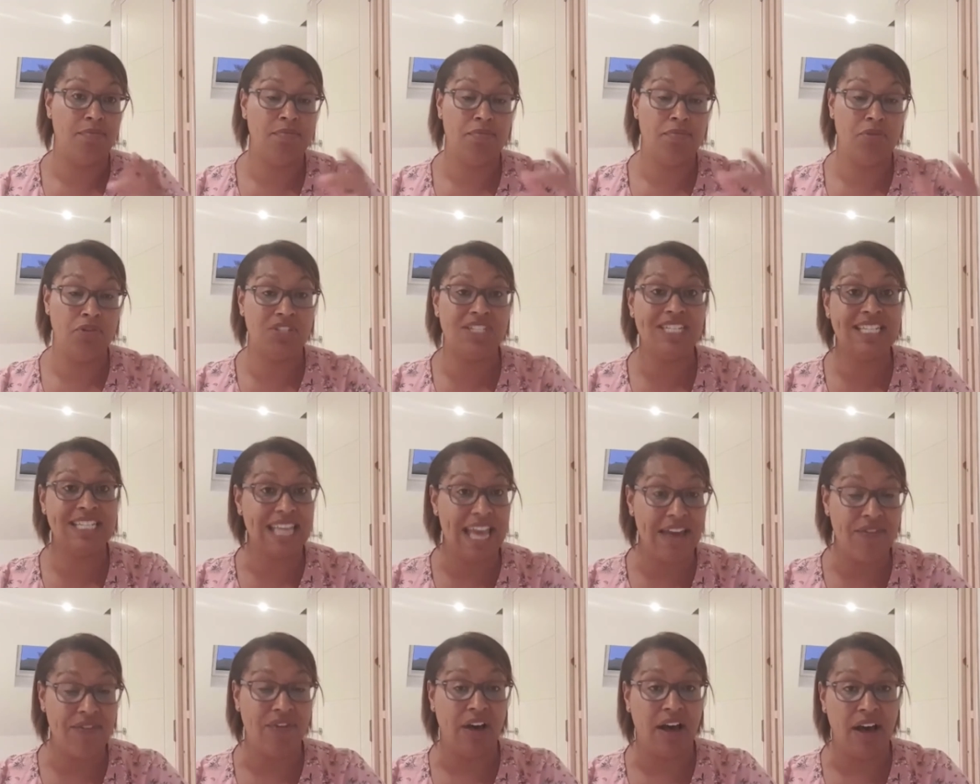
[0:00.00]
put
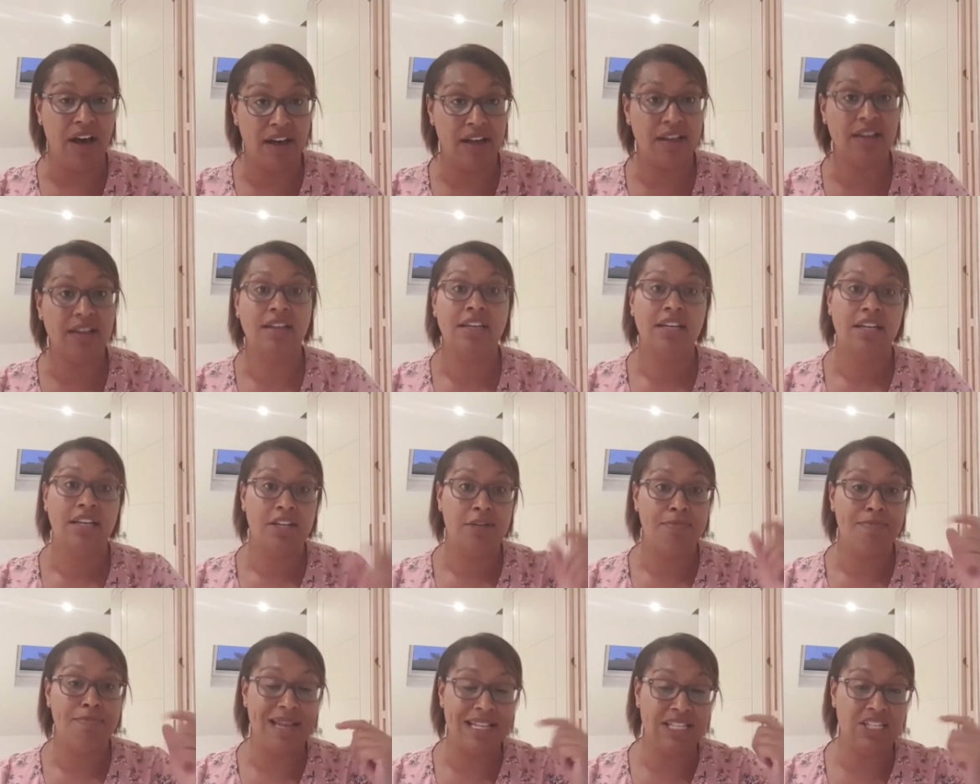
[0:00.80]
together,
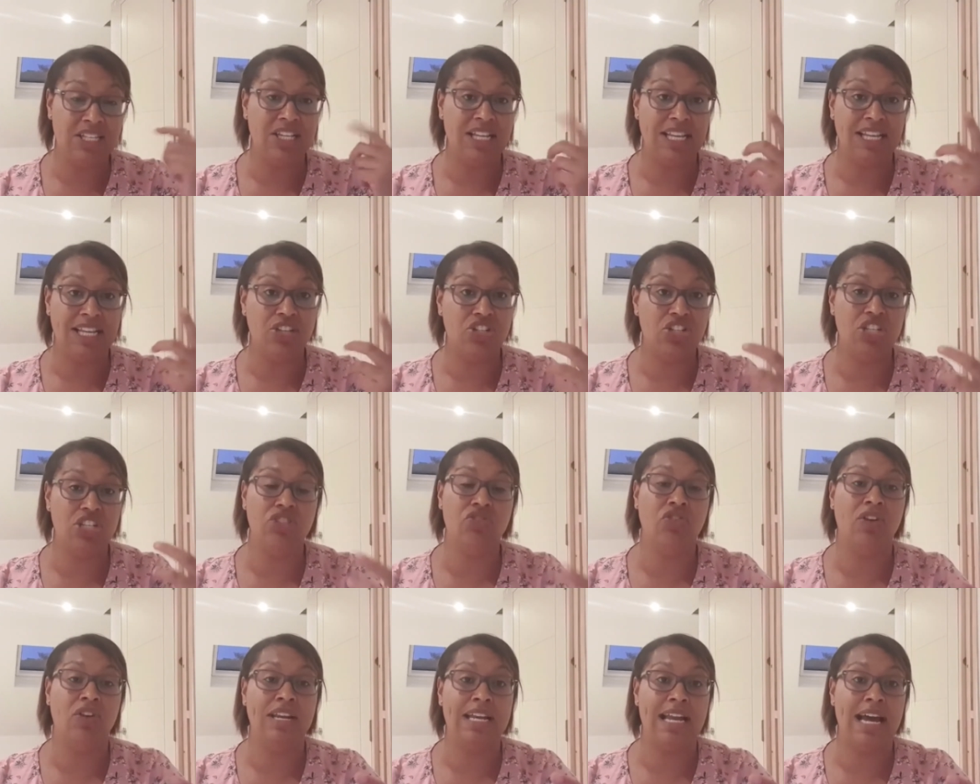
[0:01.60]
mentally she's
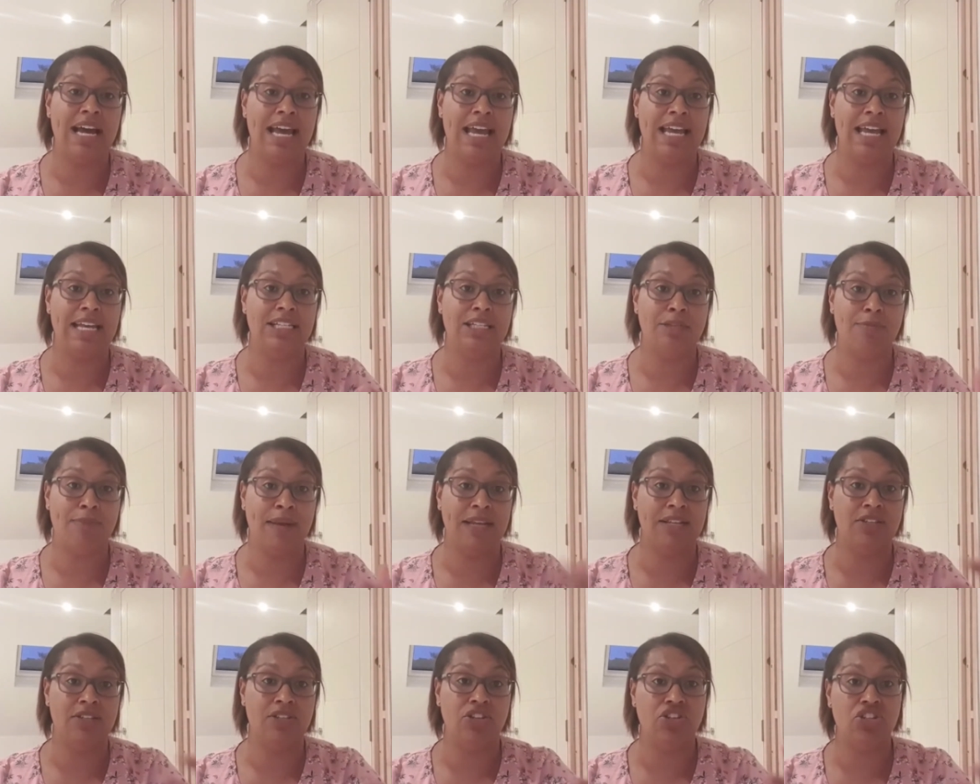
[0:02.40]
not in that
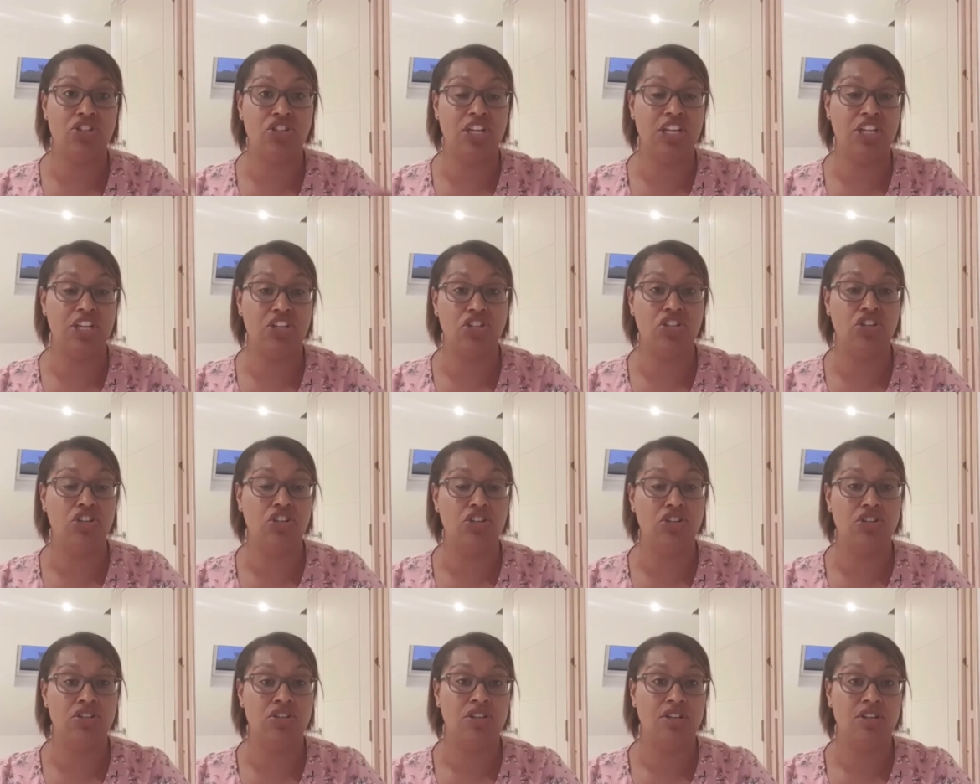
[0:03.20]
headspace that she
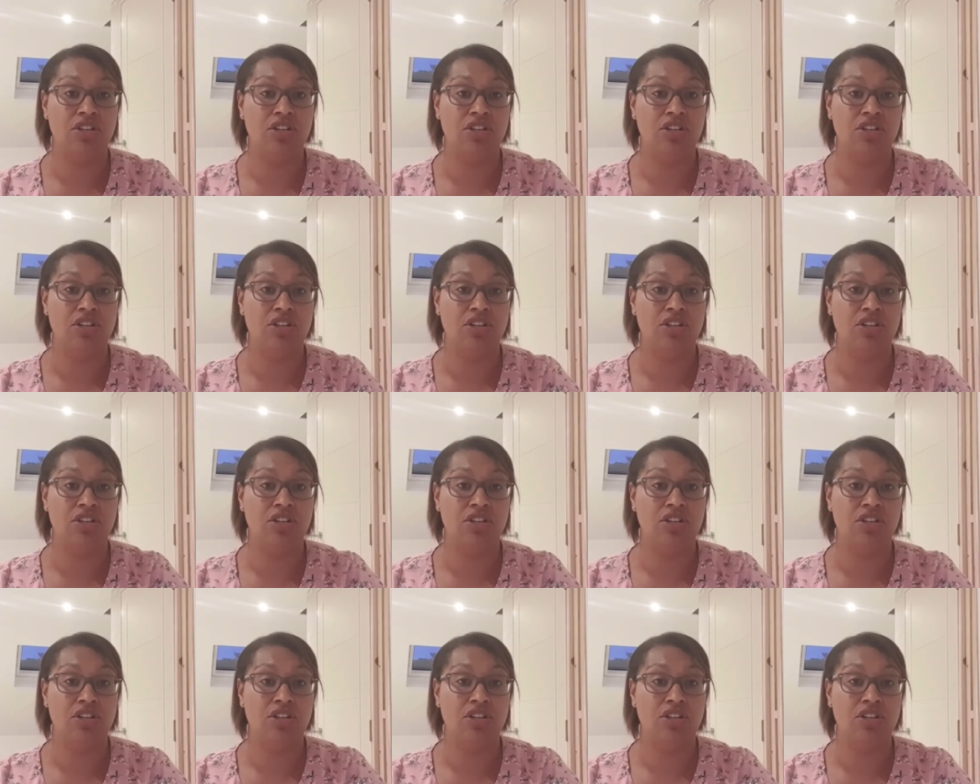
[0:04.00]
should